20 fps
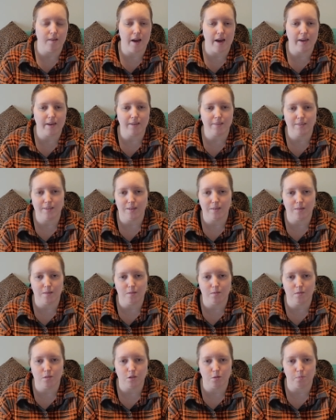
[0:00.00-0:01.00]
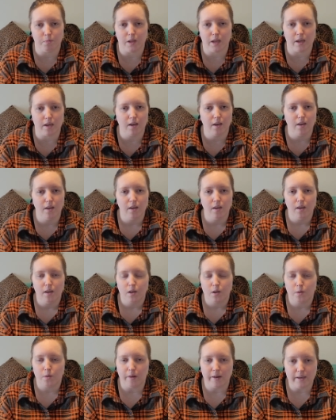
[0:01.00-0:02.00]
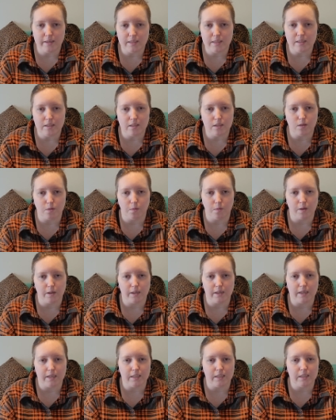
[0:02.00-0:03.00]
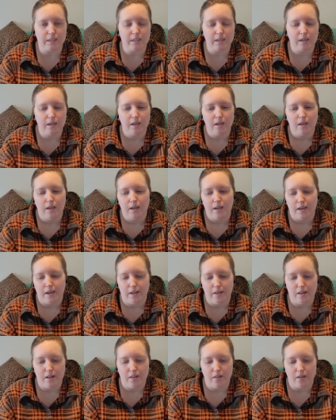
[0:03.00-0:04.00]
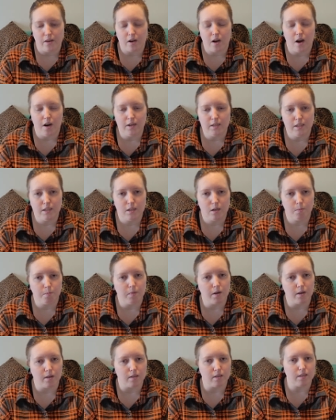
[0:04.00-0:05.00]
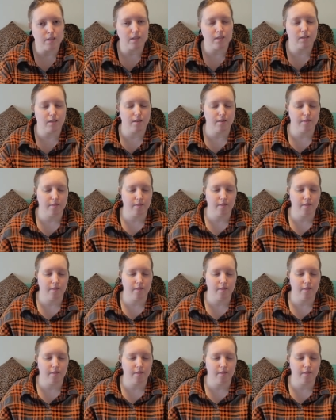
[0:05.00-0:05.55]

I could tell you some like crazy stories, and then the customers,